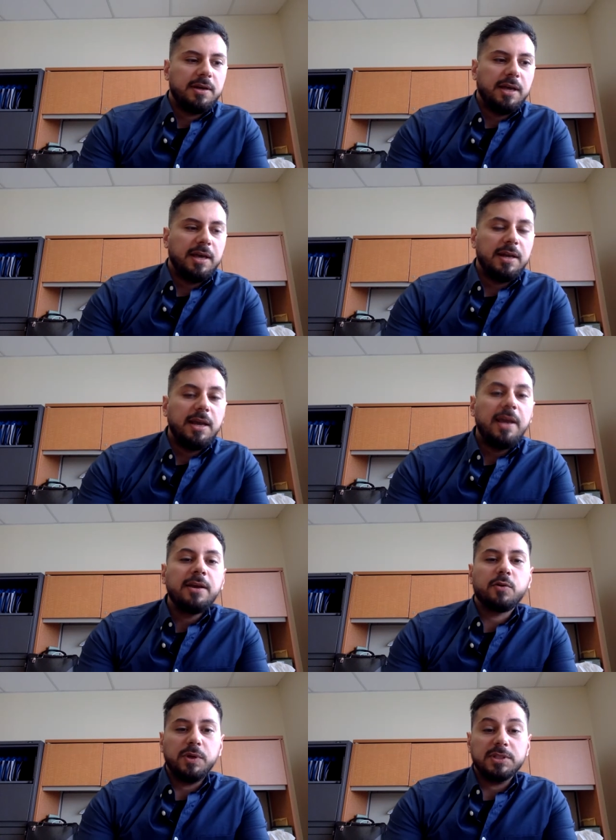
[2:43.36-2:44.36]
an
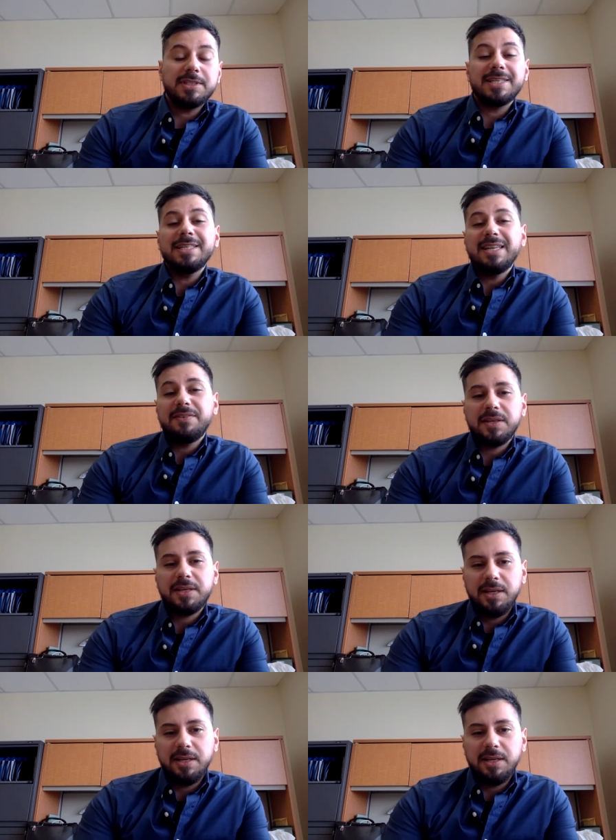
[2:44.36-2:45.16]
increase a significant